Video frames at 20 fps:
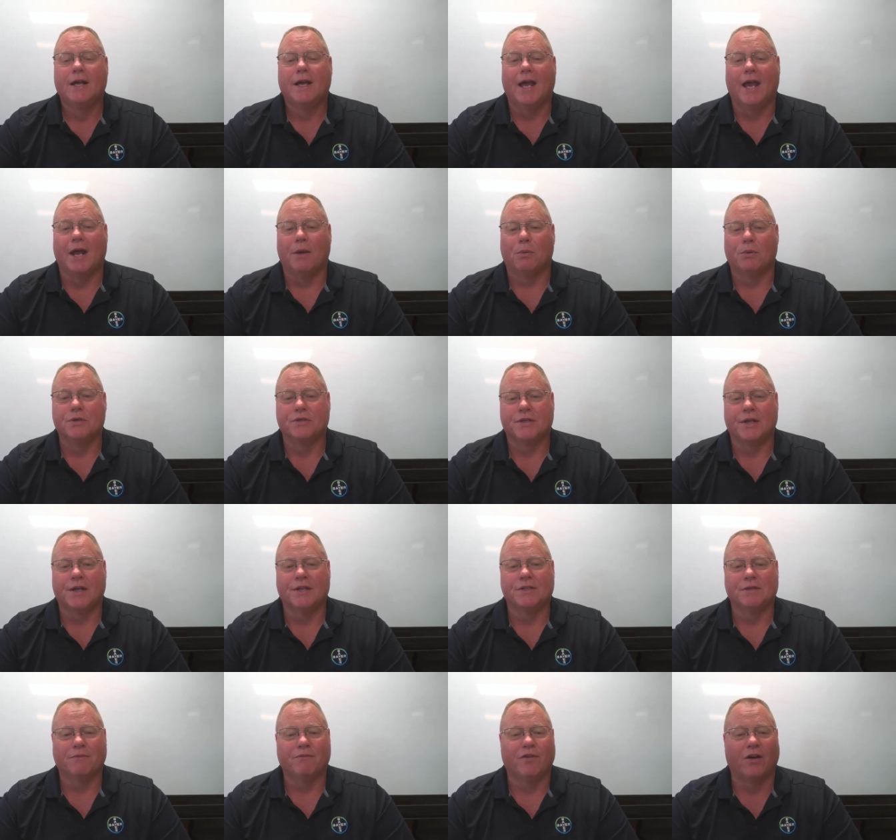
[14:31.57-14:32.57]
And we're seeing
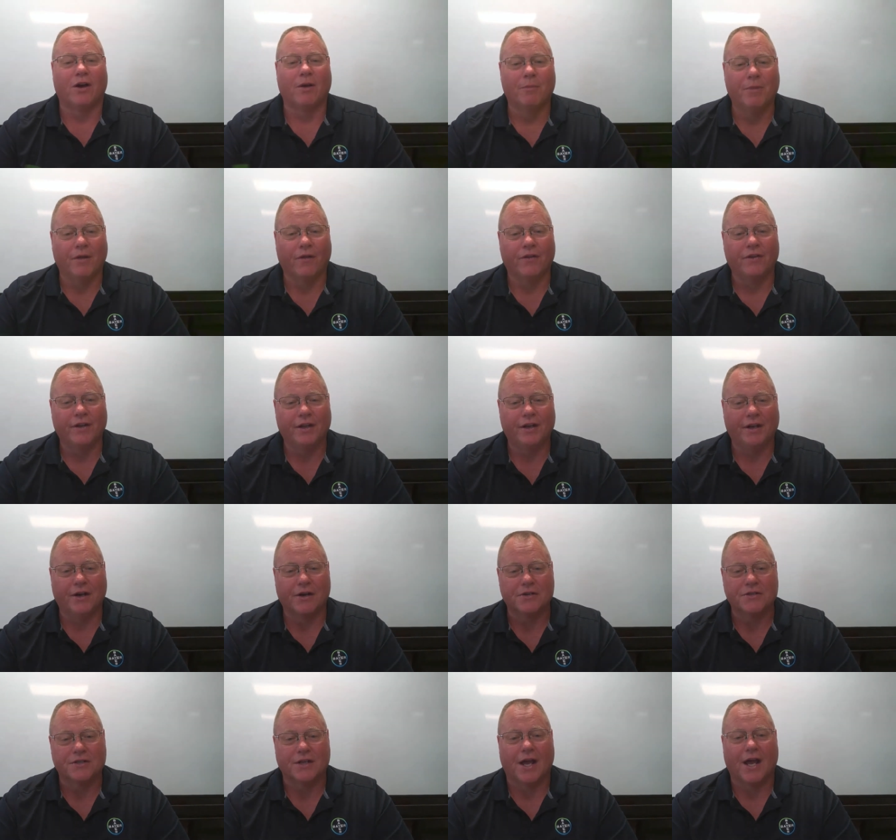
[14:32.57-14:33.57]
some variability in
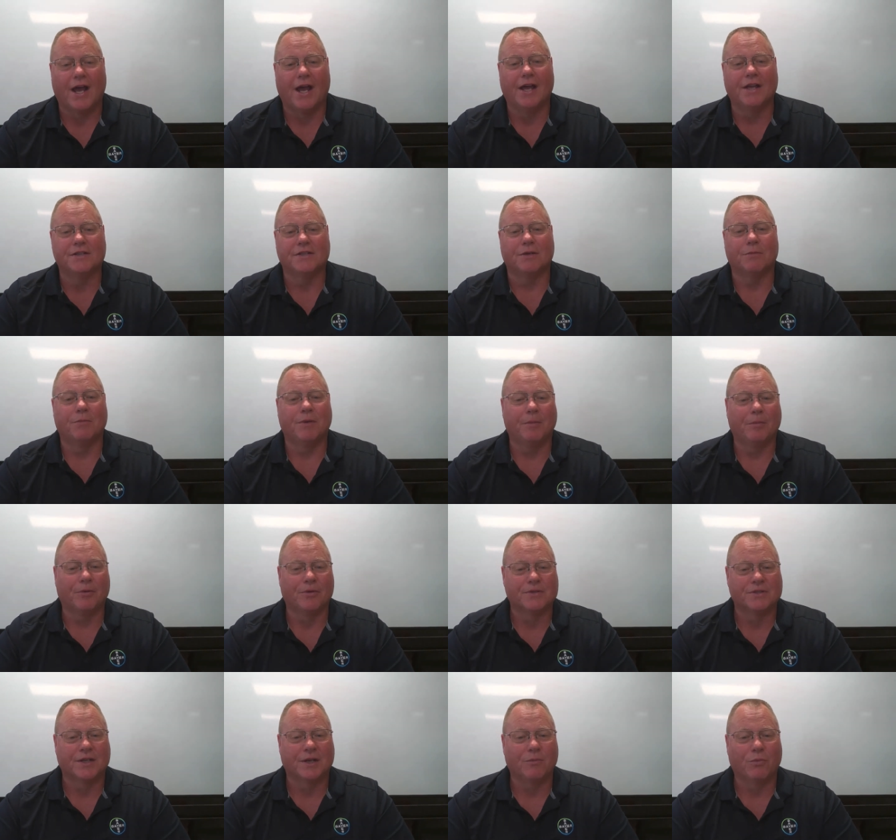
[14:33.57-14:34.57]
ear size. Some people
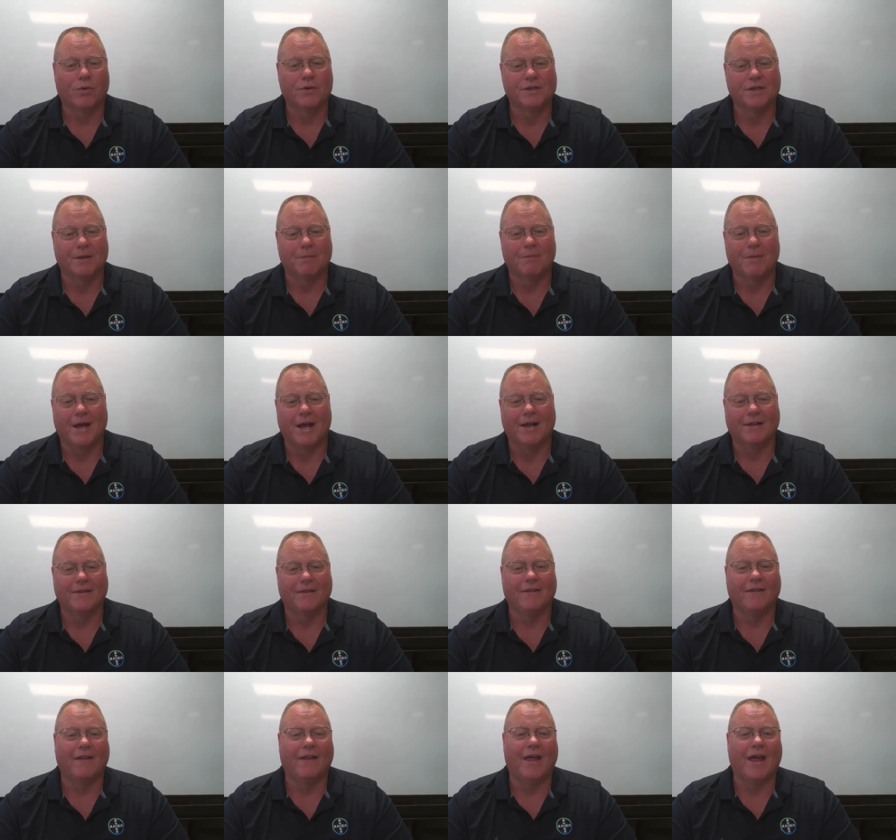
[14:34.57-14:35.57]
are seeing more tip back
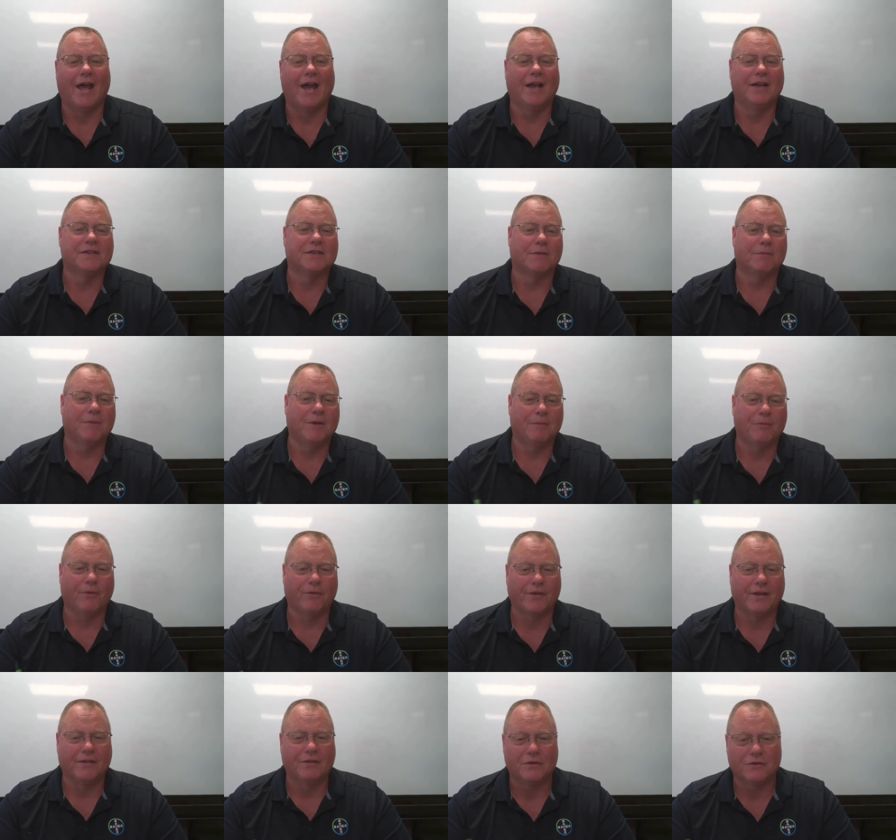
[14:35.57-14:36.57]
than they like. Some people
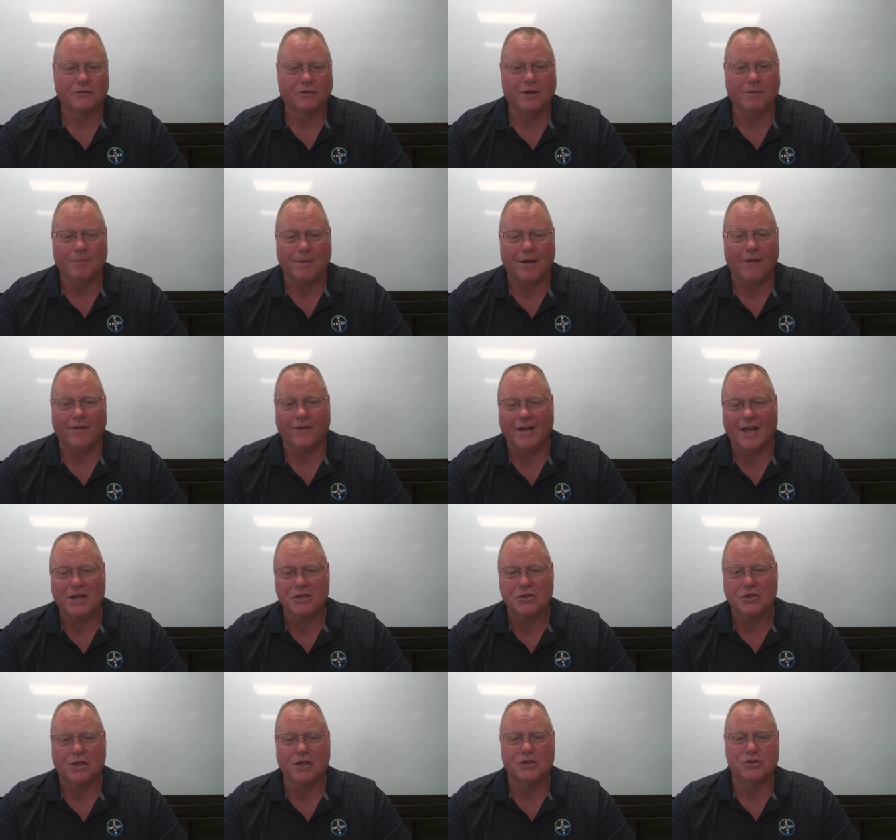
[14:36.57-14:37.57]
think they're seeing
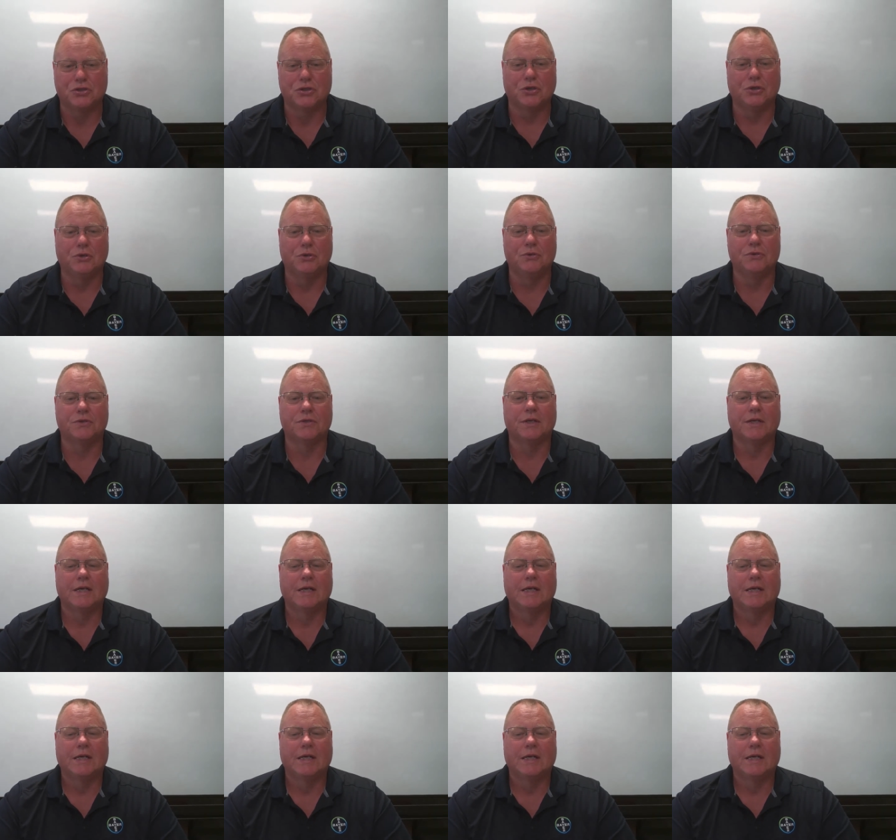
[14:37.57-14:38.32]
pollination issues.